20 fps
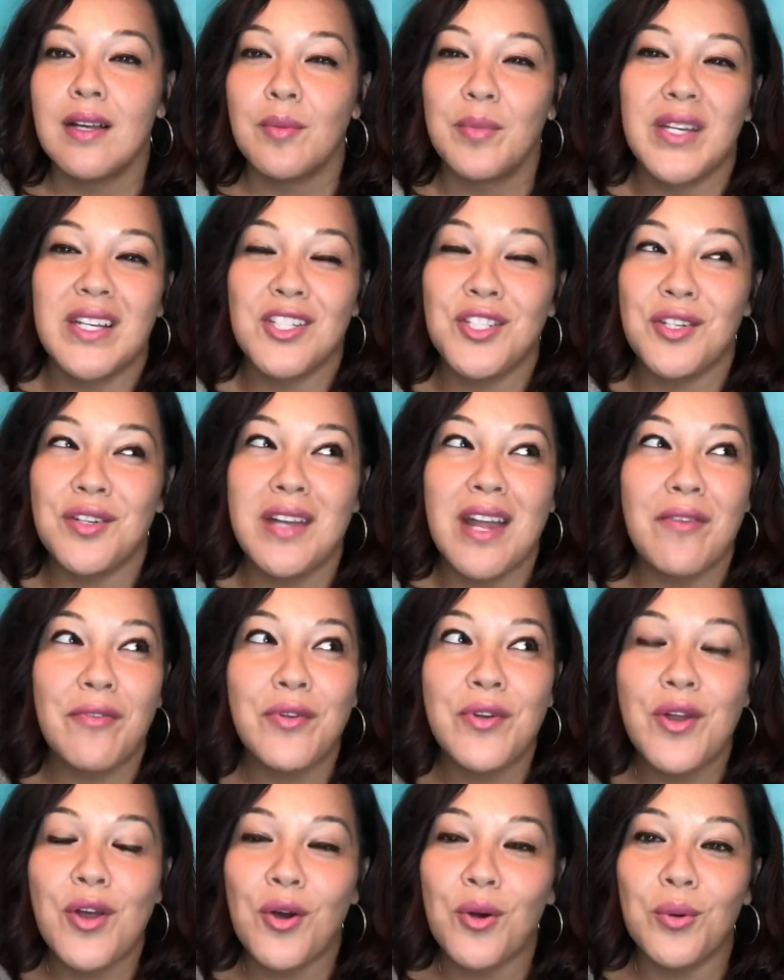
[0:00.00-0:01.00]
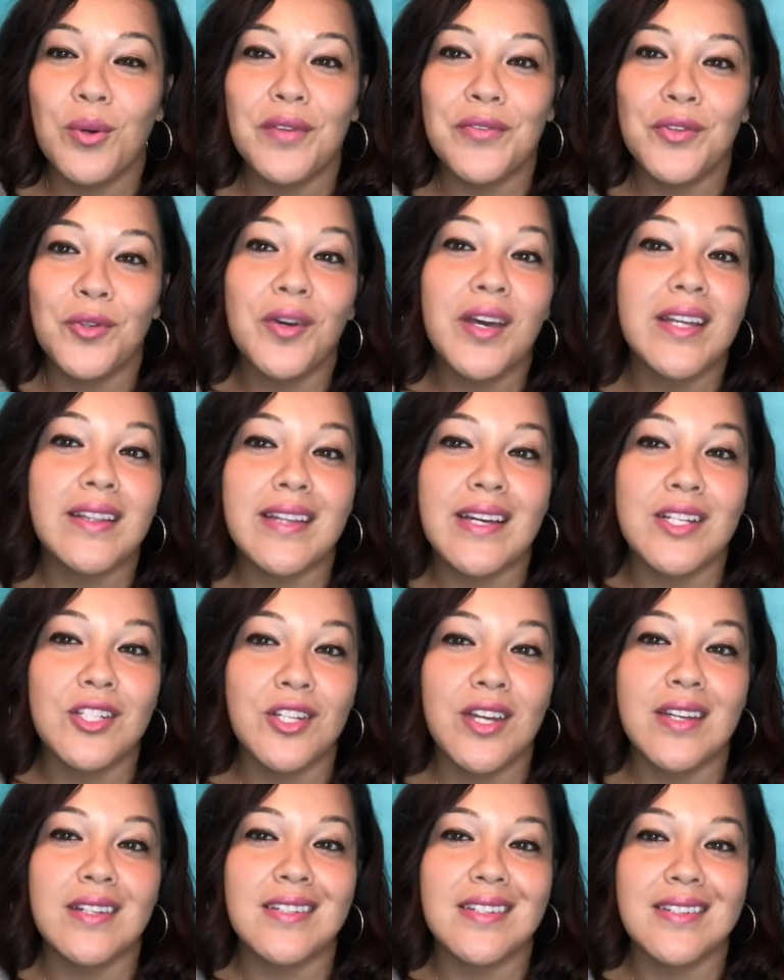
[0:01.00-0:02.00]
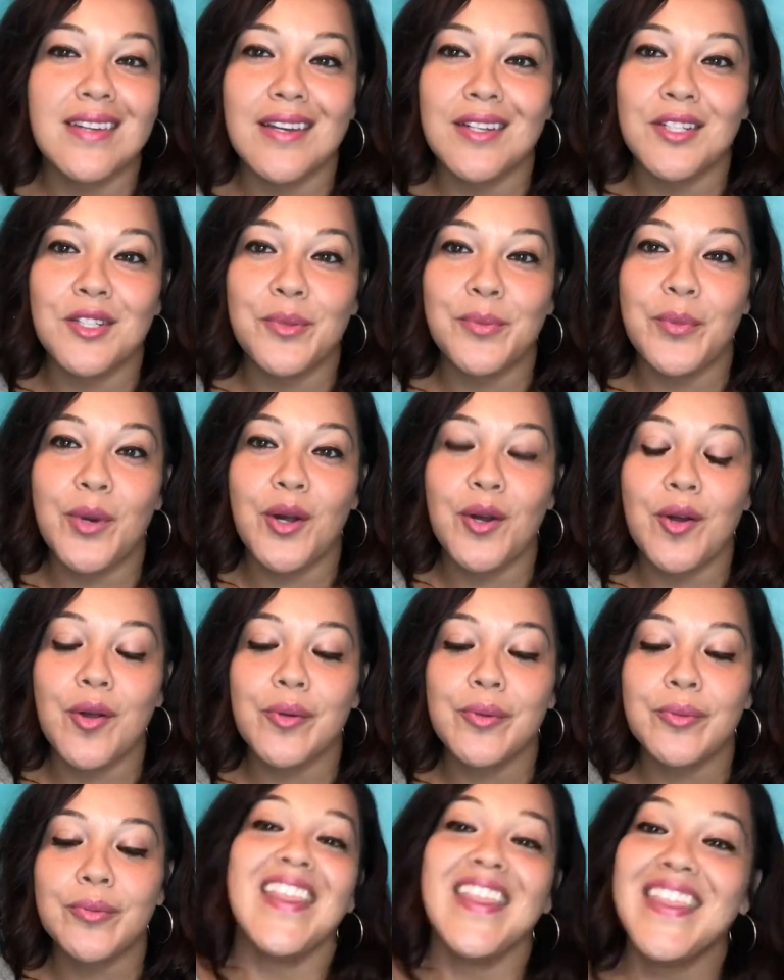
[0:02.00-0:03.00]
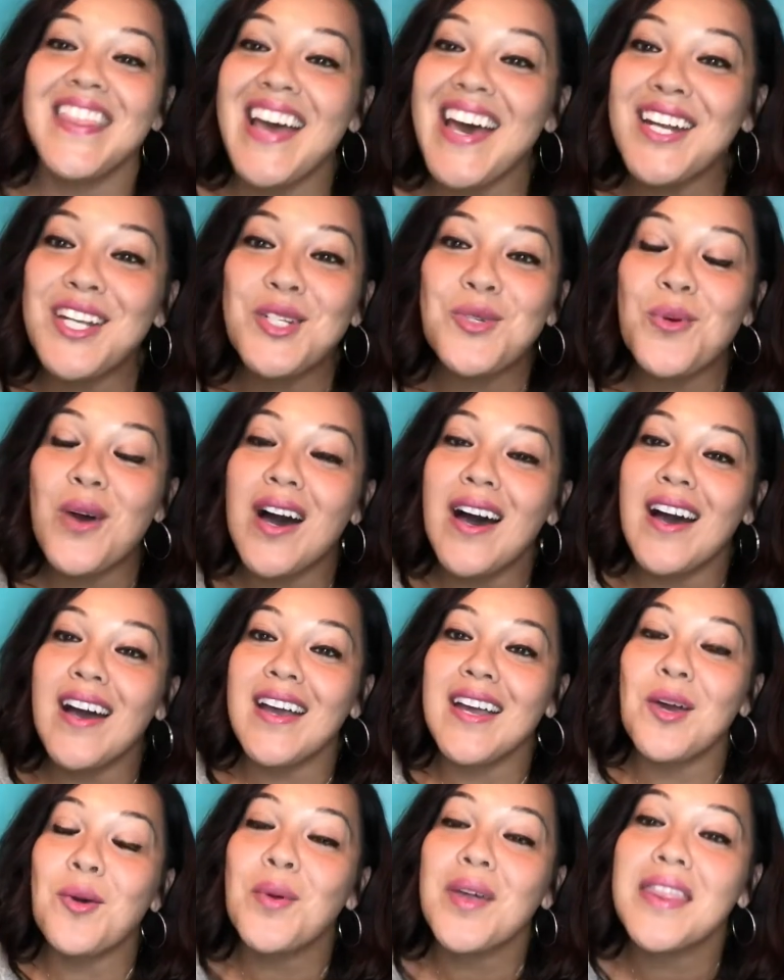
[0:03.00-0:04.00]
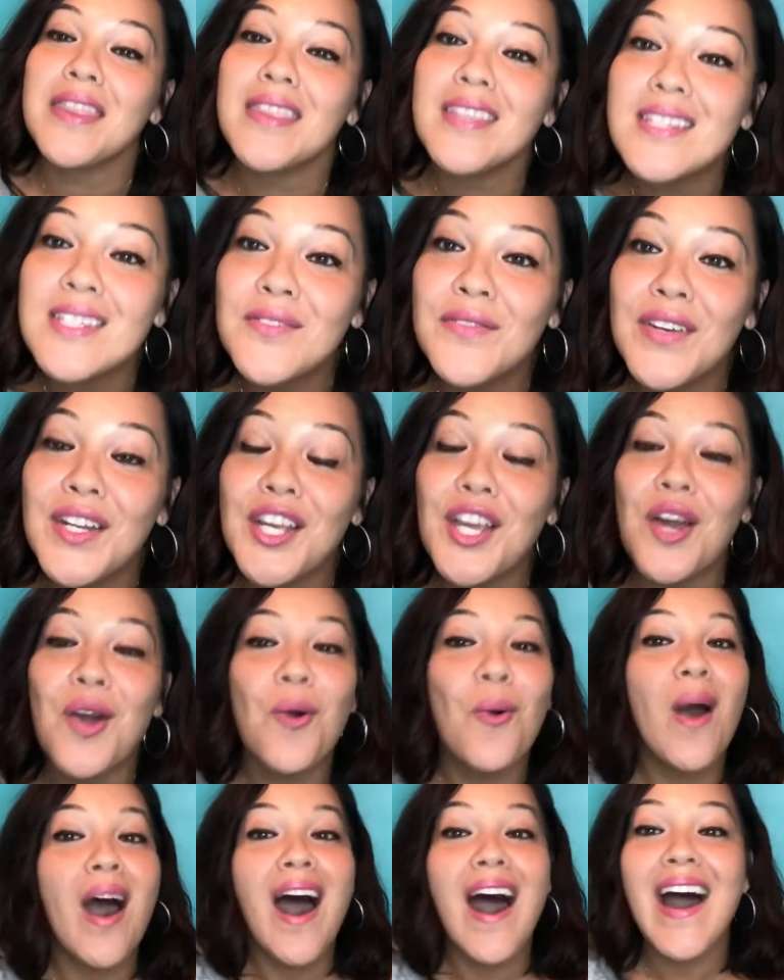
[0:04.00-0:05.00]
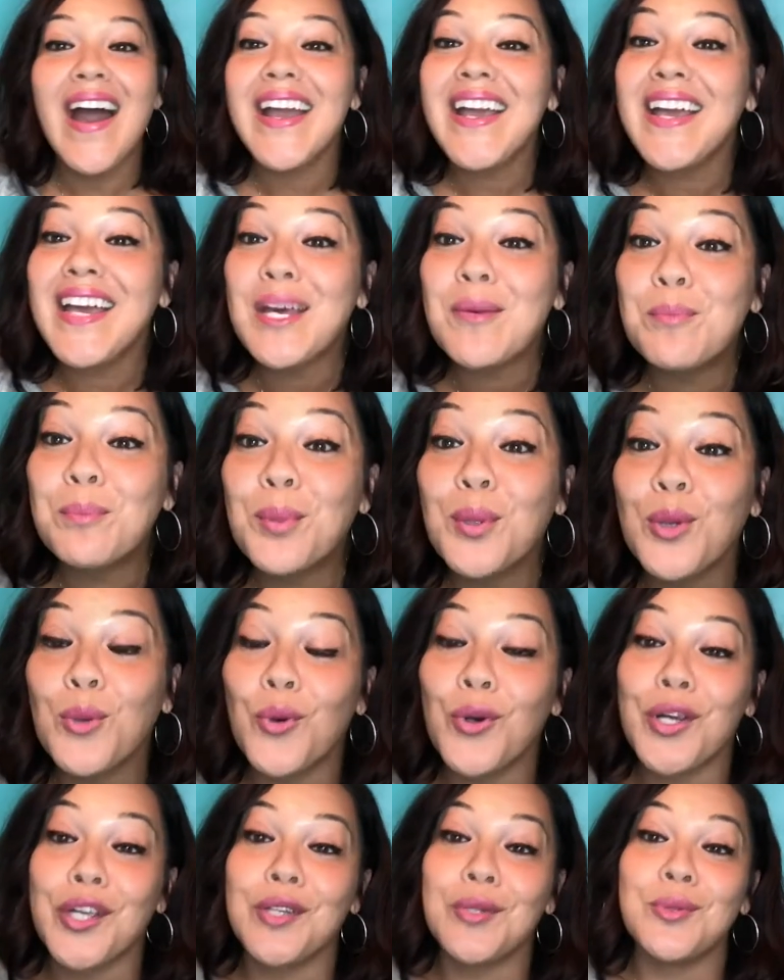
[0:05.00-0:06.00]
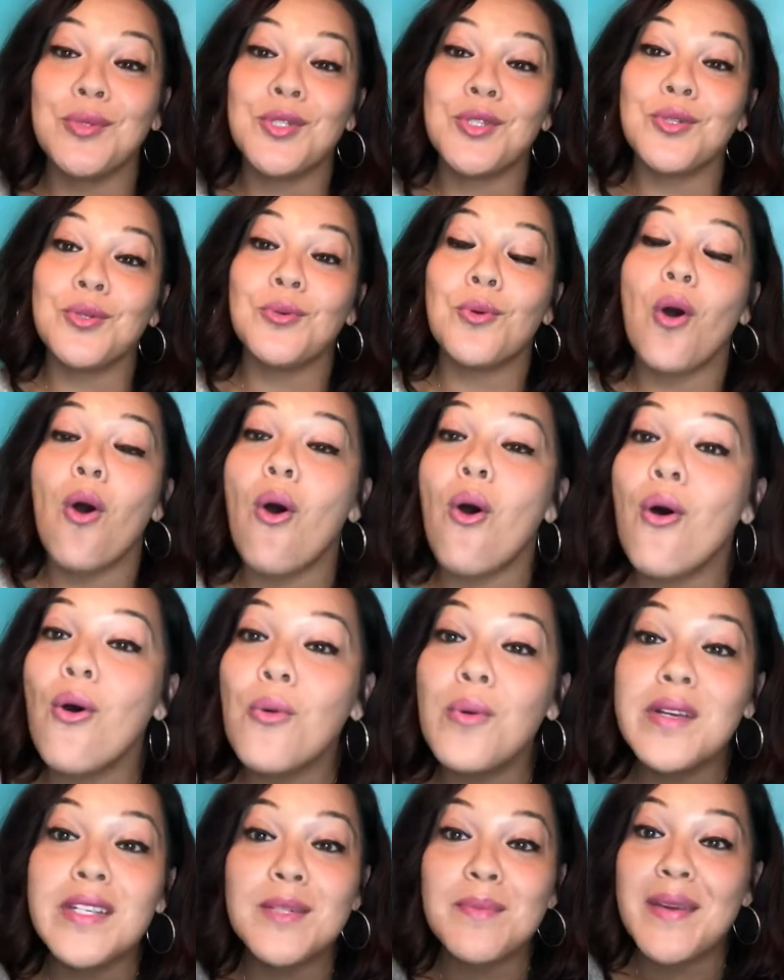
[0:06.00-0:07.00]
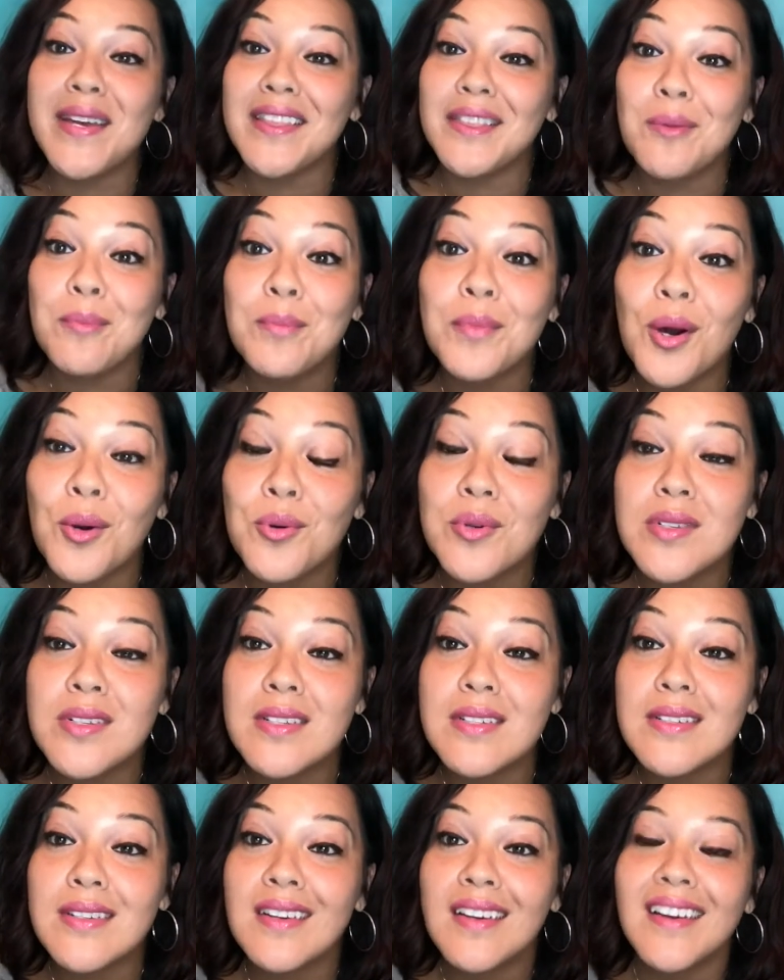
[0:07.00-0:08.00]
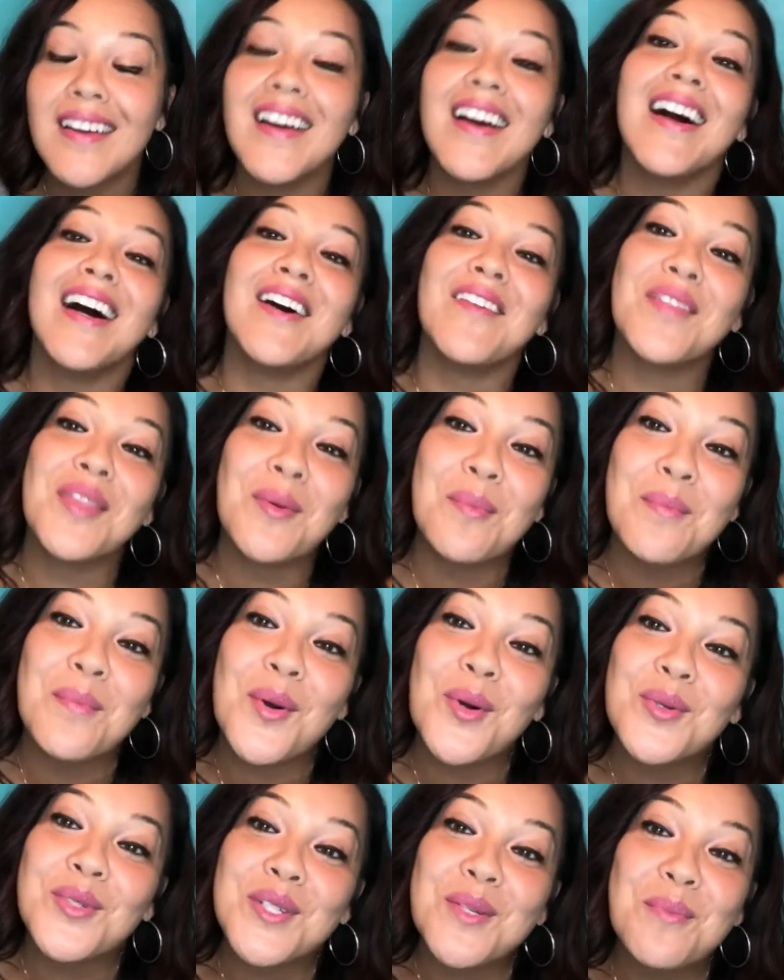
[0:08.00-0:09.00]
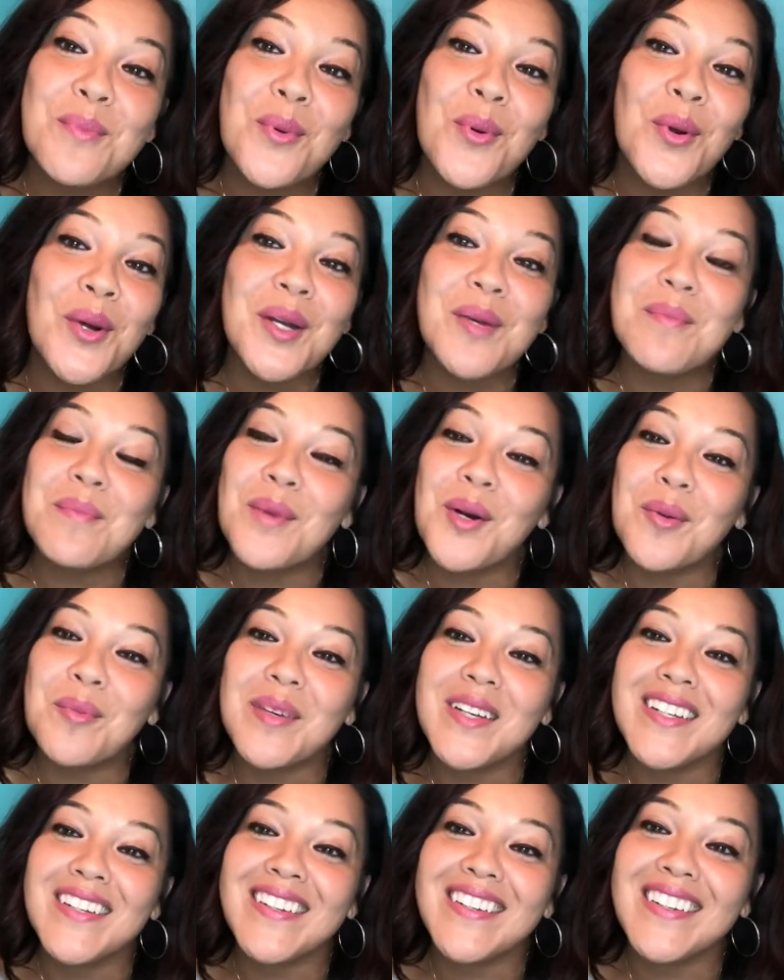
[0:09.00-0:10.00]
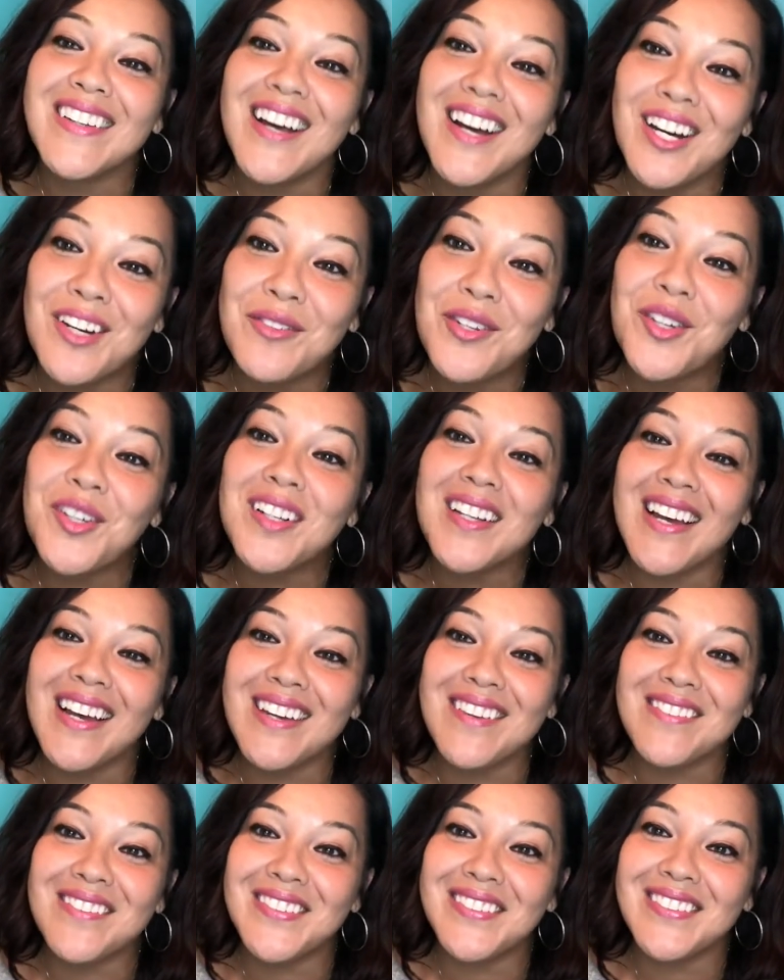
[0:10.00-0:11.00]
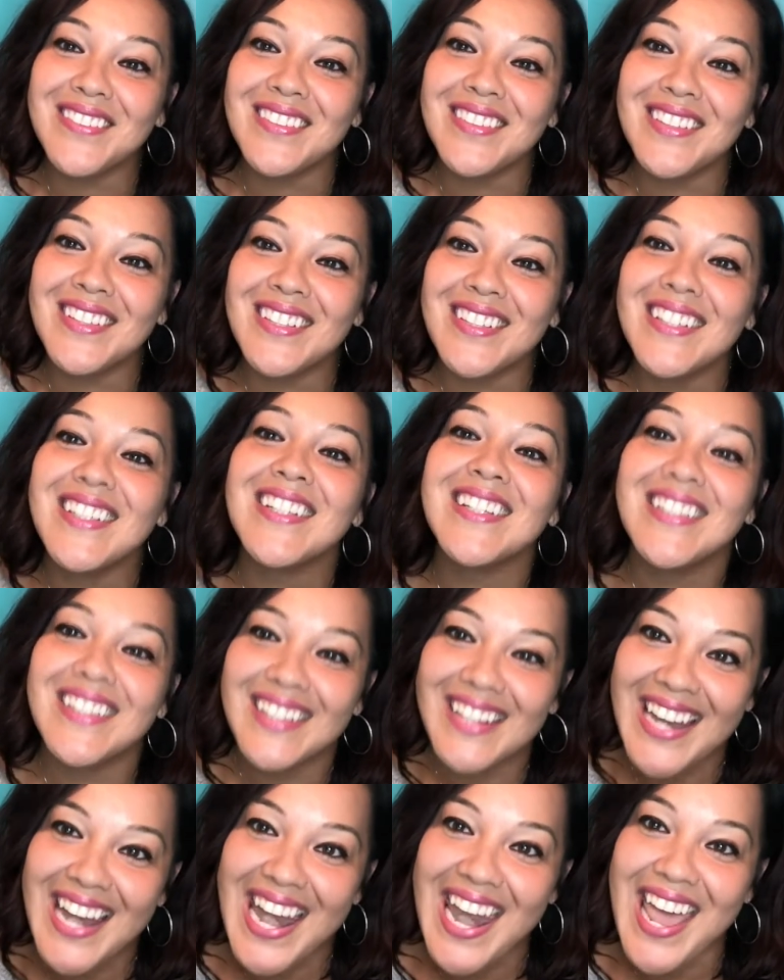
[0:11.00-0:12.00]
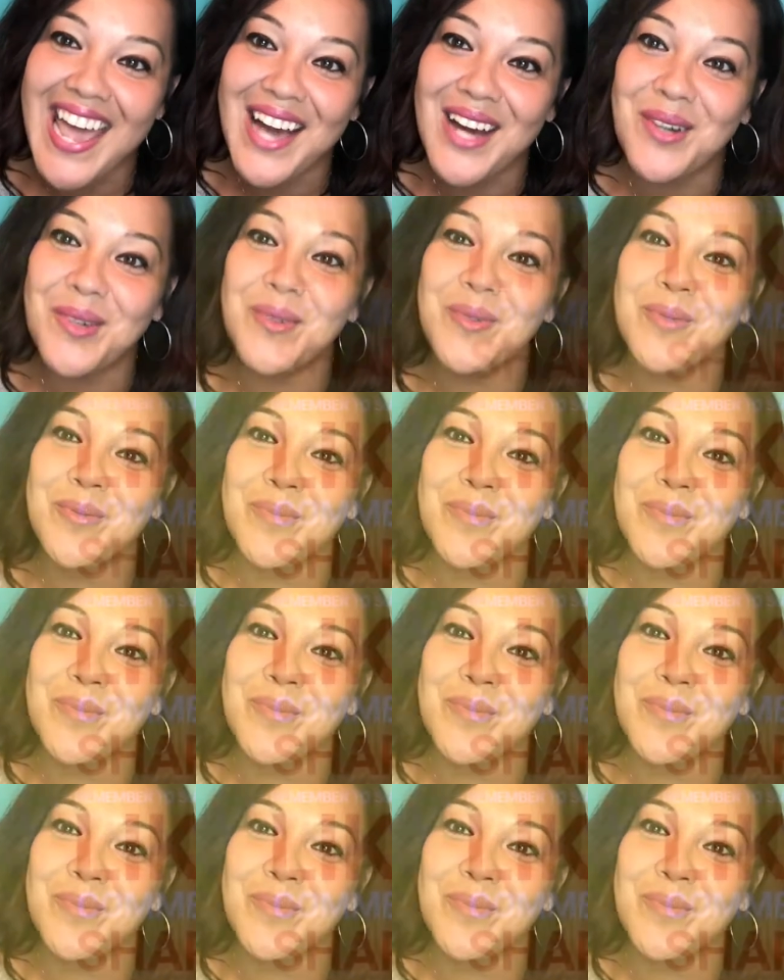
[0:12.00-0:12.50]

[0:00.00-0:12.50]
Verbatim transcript: Because you never know if you'll get that chance again tomorrow. And that is why with this video, I implore you to always make the most of the most important moment of your life now.